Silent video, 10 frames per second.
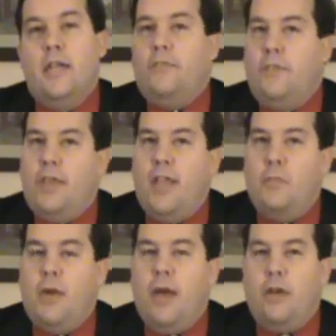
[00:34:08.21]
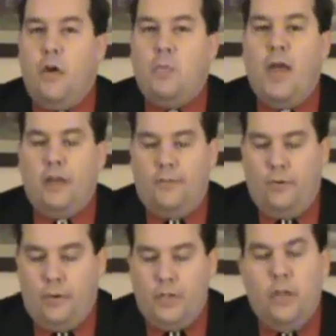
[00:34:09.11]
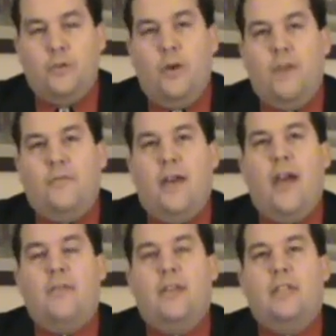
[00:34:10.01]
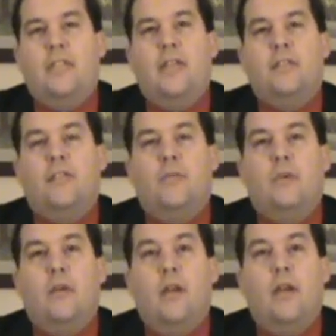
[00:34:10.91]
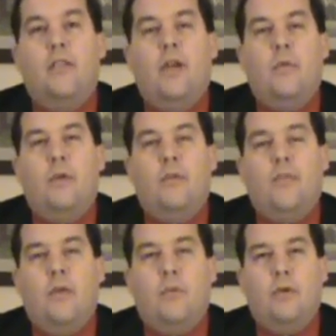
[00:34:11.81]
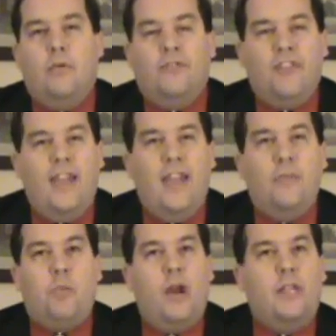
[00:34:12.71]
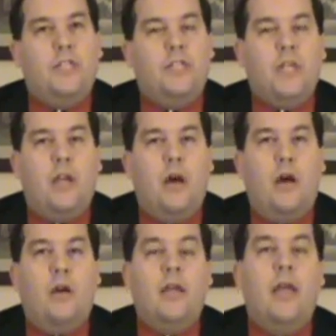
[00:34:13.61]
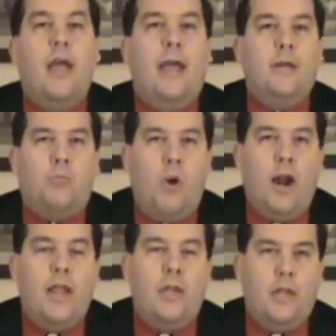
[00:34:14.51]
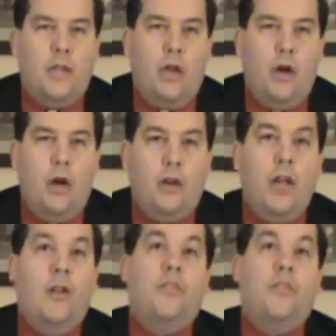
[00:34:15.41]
If you think about it, go back to verse 25. He says there were they were, they were singing praises to God and praying to God.